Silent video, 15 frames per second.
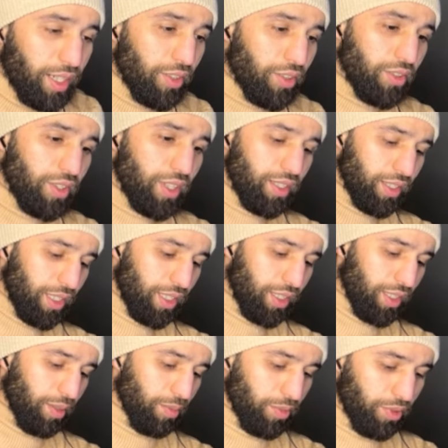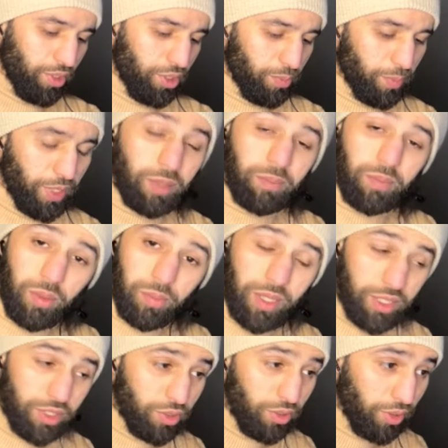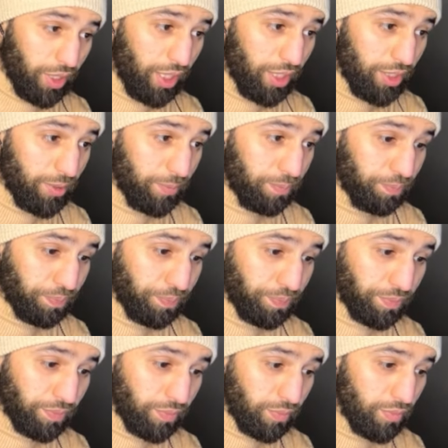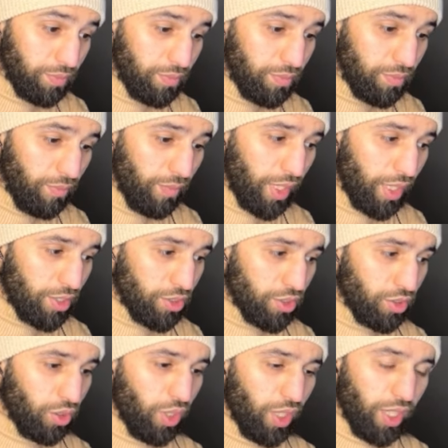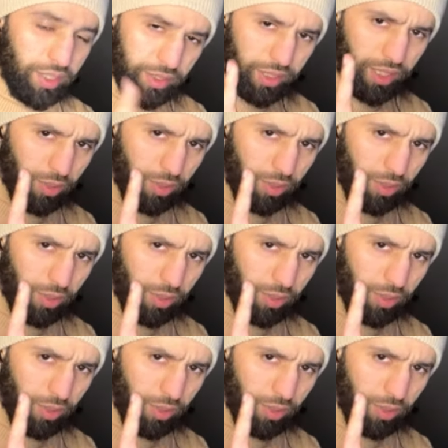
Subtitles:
other than that, I'm going to speak about my store, guys. So, and yeah,